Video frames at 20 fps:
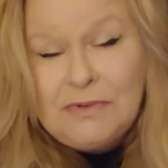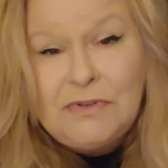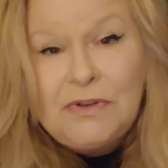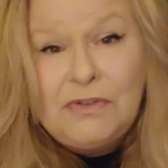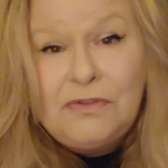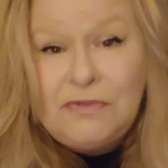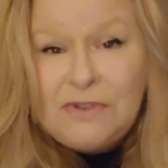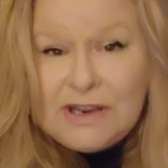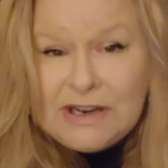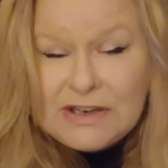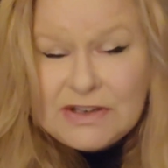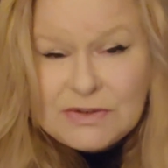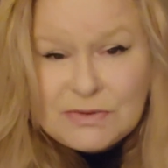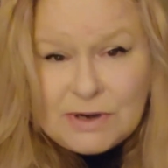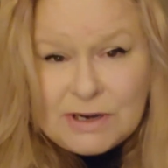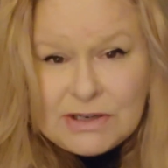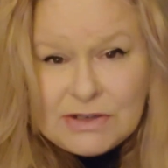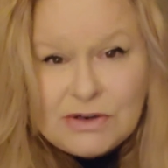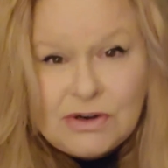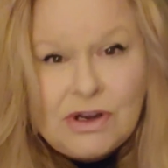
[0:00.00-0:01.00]
If you feed a
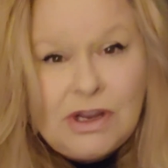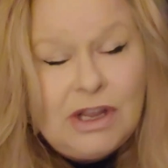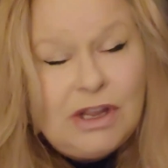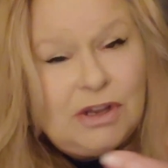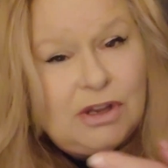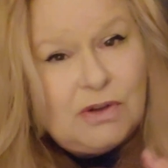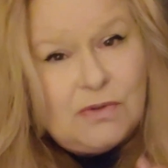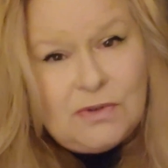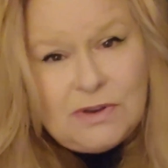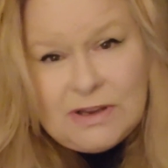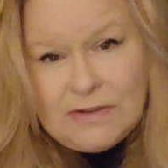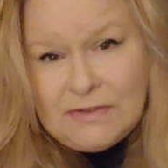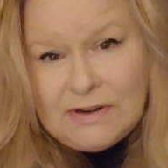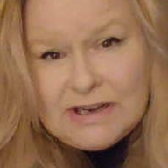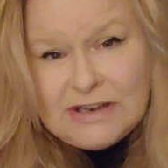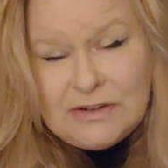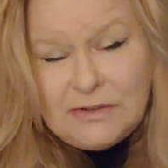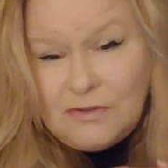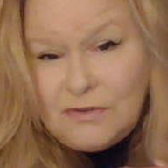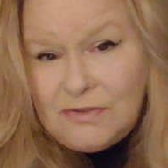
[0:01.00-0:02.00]
stranger, you've given
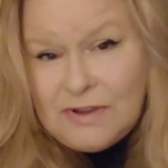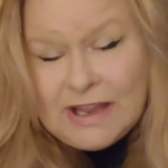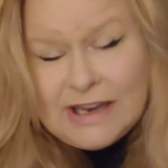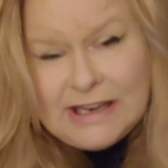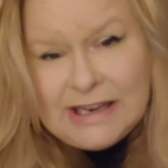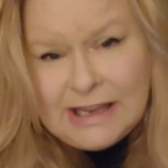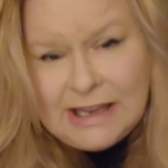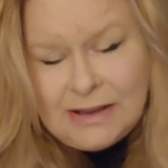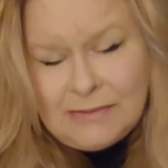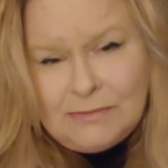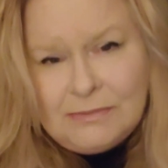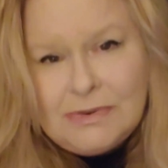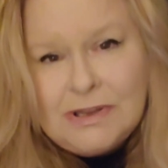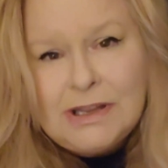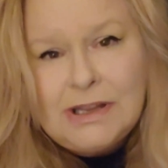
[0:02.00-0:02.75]
it, you've fed him.